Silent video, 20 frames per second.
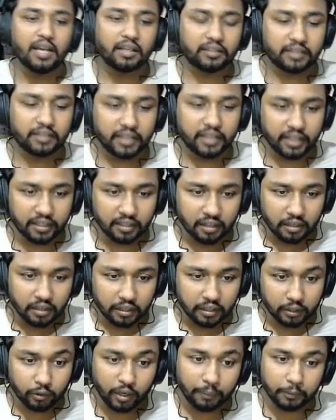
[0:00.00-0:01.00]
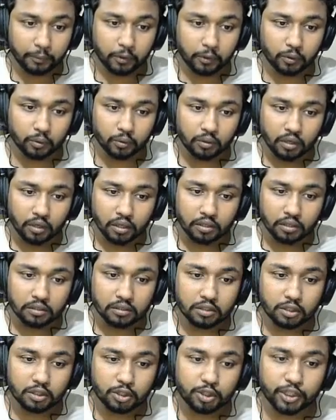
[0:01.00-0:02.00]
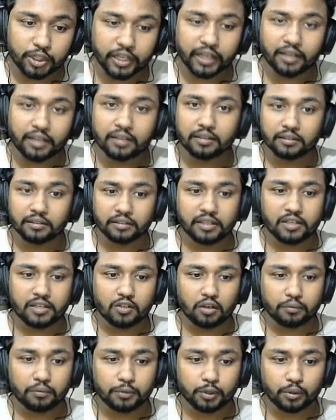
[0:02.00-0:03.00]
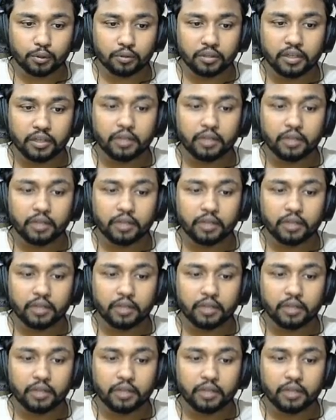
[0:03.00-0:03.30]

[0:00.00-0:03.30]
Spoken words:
Then you have to check this option.